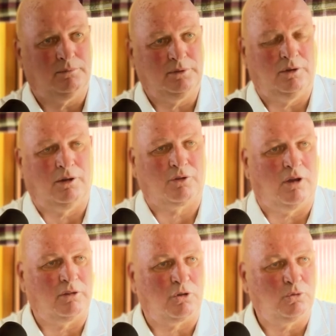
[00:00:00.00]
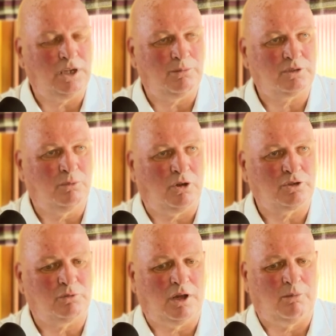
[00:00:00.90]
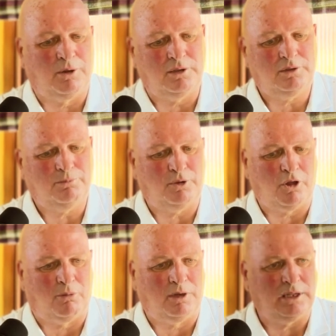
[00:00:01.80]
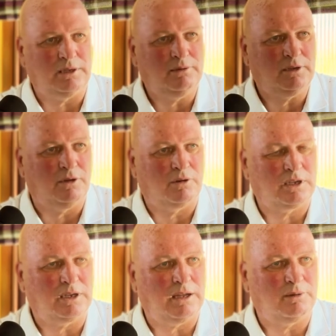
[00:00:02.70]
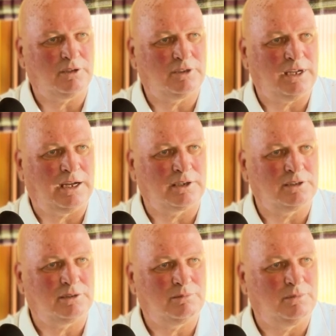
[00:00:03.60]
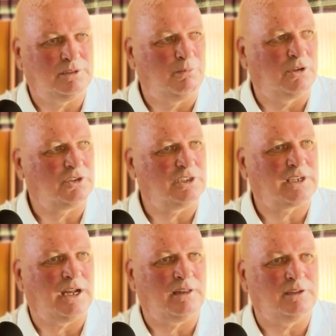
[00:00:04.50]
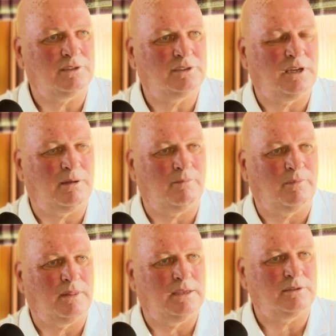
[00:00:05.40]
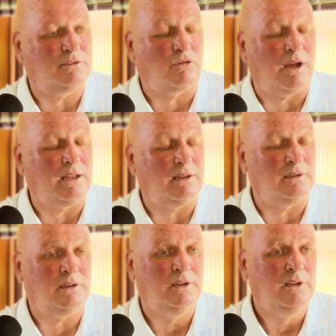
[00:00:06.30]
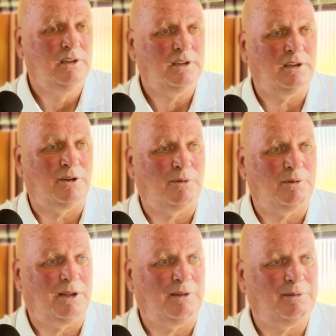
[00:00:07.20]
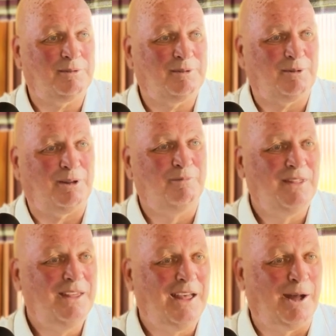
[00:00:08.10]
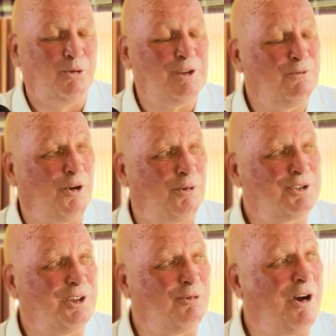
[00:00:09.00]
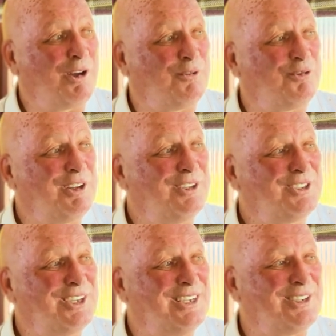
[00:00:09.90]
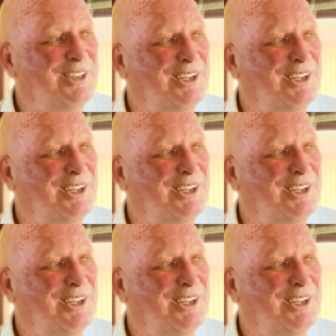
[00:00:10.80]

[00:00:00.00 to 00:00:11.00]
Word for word: you know, I've got other goalkeepers to watch as well, but predominantly, you know, I can get to see Angus as much as I can. Mm-hmm. It's, um, it's, it's great, and you know, uh, well, I'm looking forward to the rivalry this season